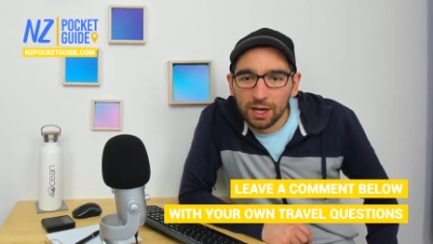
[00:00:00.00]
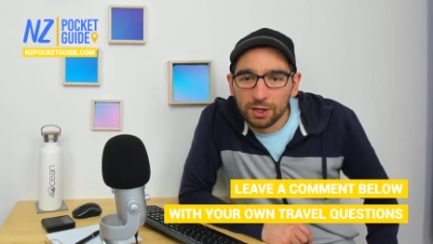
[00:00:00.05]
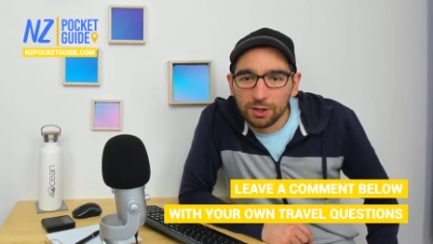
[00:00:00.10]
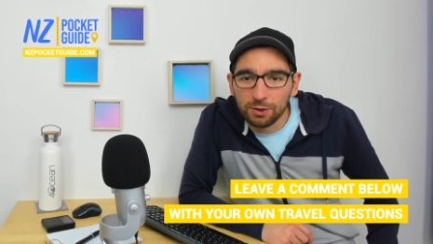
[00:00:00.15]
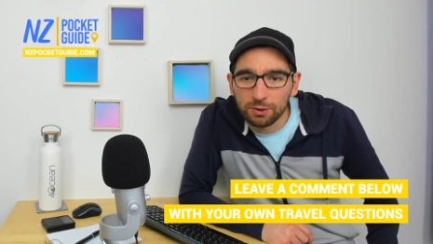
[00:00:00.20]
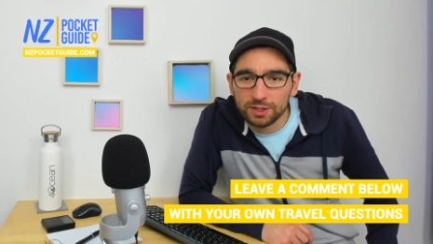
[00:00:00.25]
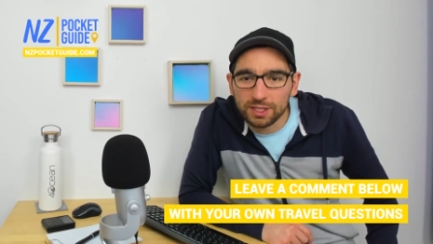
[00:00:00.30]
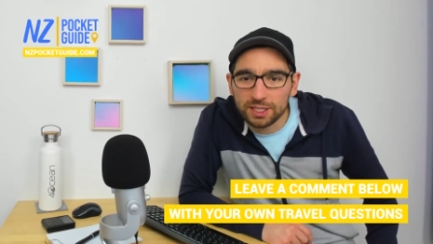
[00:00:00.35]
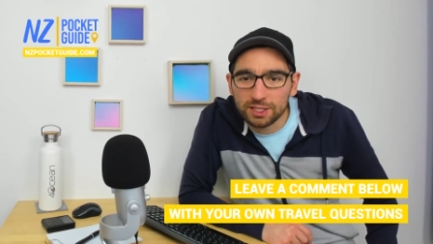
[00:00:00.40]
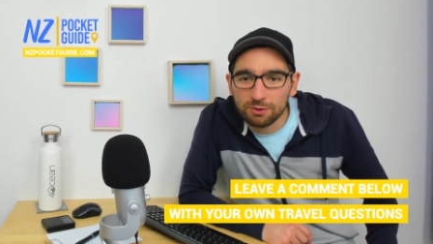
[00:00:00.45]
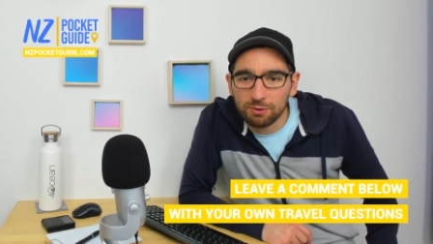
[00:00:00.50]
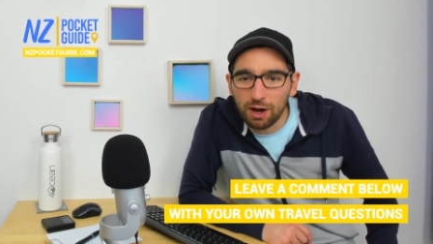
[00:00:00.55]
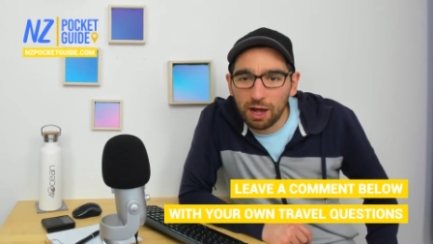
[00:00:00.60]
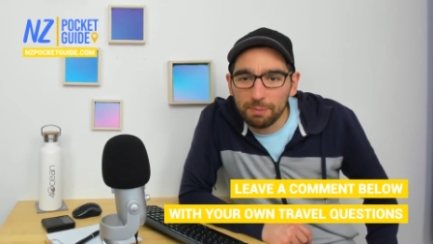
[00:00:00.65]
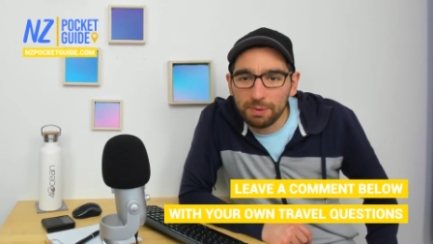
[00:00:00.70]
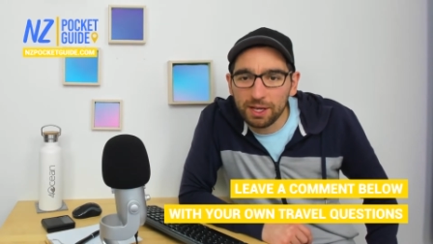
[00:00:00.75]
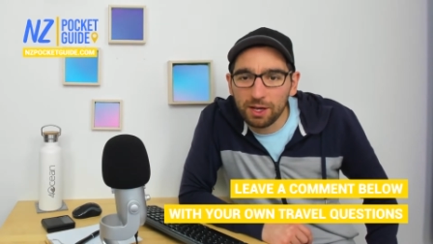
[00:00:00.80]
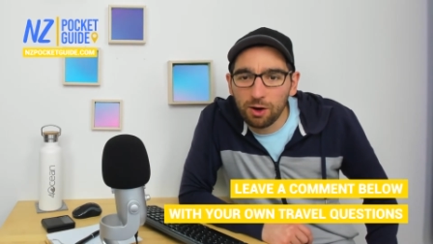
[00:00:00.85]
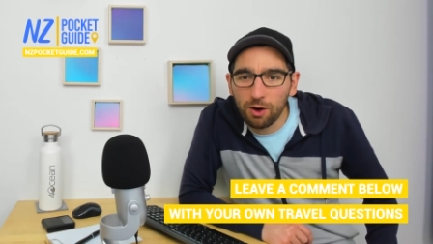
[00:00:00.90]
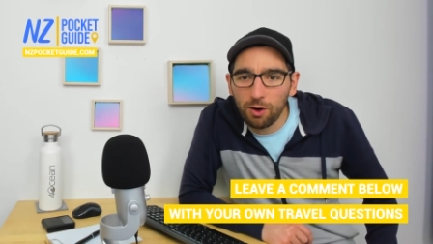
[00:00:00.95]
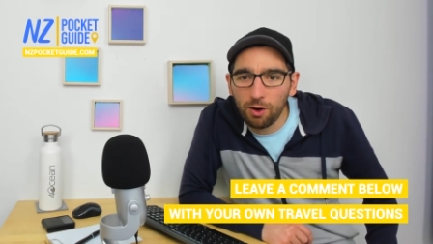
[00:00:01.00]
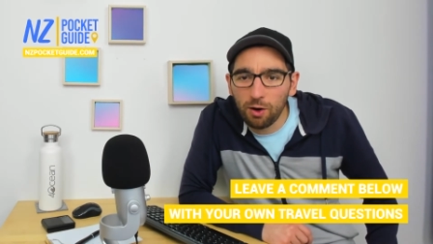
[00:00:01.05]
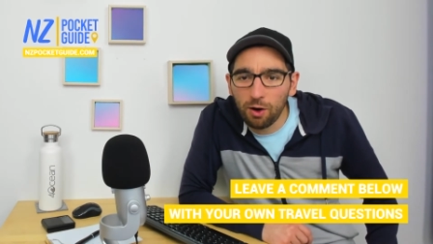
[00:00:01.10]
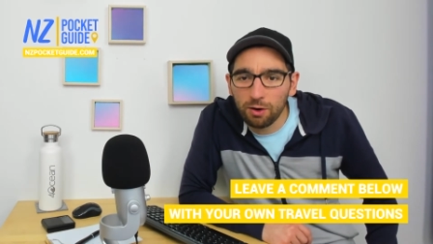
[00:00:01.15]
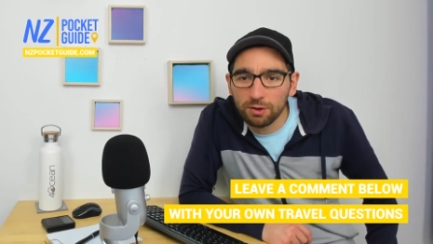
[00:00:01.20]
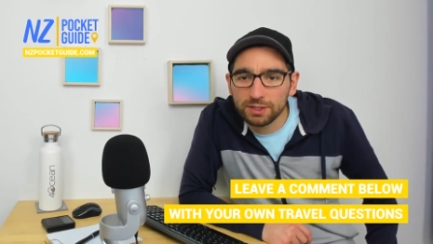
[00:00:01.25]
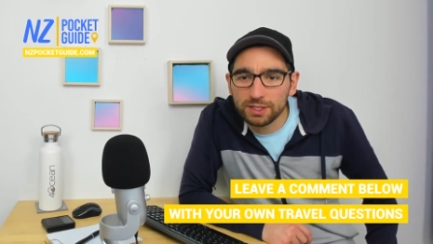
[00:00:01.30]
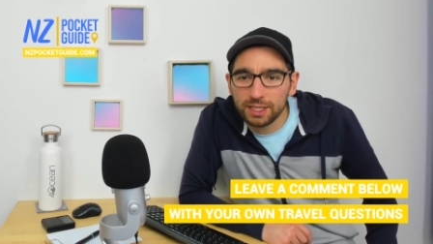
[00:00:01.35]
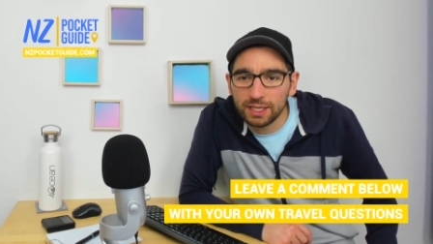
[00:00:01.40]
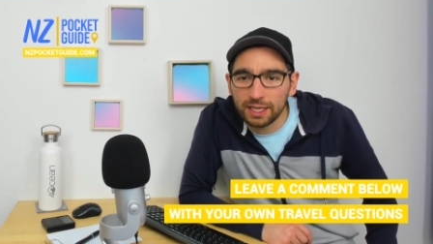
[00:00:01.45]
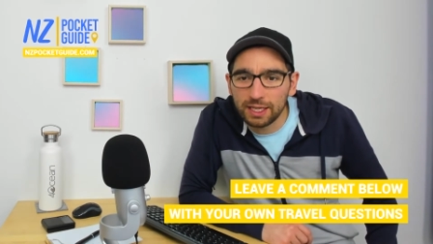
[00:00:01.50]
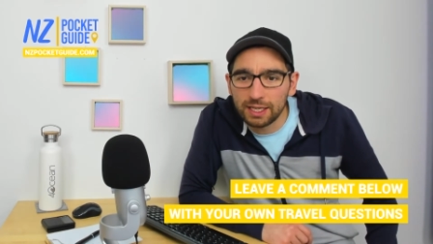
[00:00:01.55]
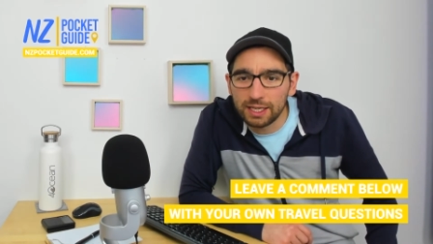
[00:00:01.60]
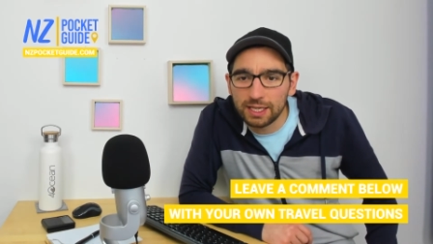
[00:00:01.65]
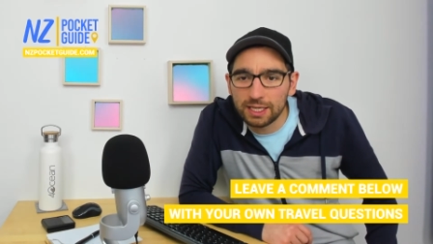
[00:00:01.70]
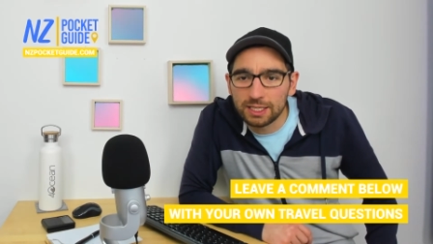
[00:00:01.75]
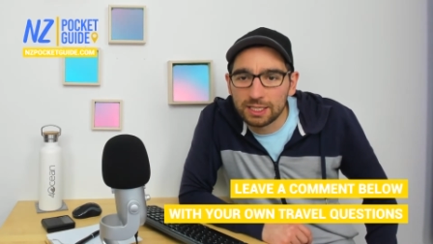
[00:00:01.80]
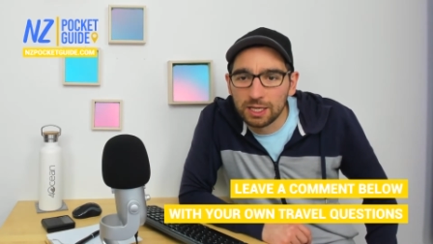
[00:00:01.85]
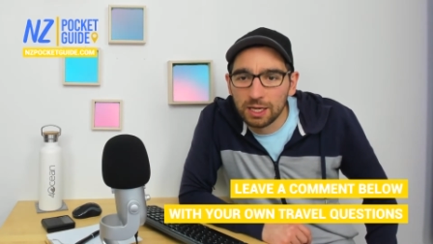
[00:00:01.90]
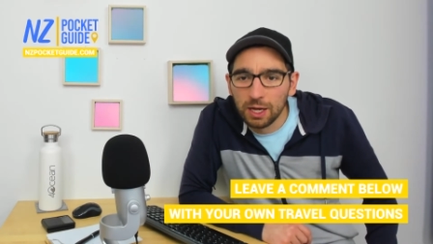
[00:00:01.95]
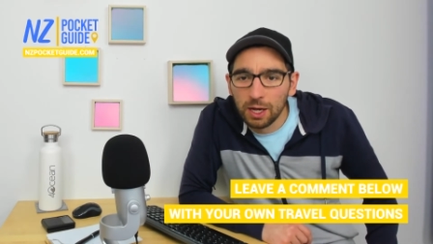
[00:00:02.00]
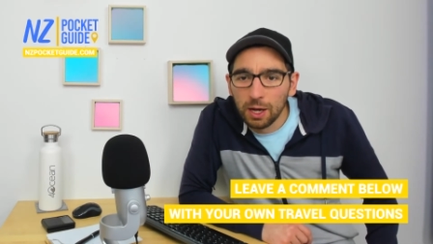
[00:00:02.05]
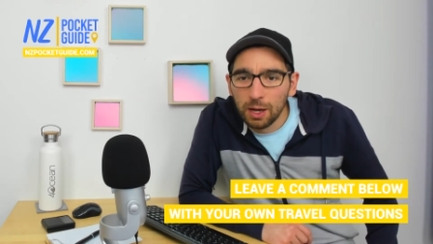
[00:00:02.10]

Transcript: You're describing how haunting it is,